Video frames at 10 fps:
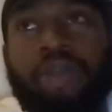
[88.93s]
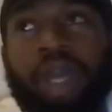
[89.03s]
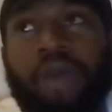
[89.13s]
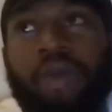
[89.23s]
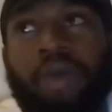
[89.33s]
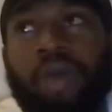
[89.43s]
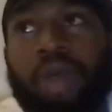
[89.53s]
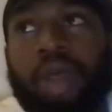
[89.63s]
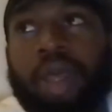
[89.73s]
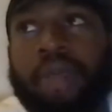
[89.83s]
now,
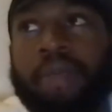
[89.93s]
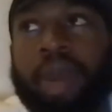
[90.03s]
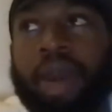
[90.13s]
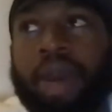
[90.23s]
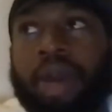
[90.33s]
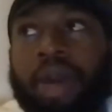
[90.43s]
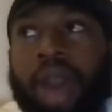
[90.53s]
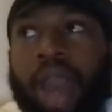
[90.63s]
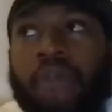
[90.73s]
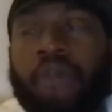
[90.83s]
but
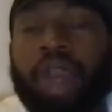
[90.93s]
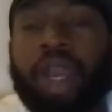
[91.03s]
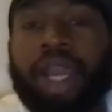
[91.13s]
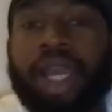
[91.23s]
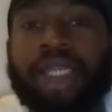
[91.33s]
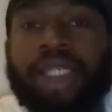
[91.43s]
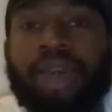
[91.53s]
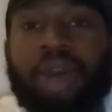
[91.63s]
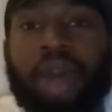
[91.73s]
I realized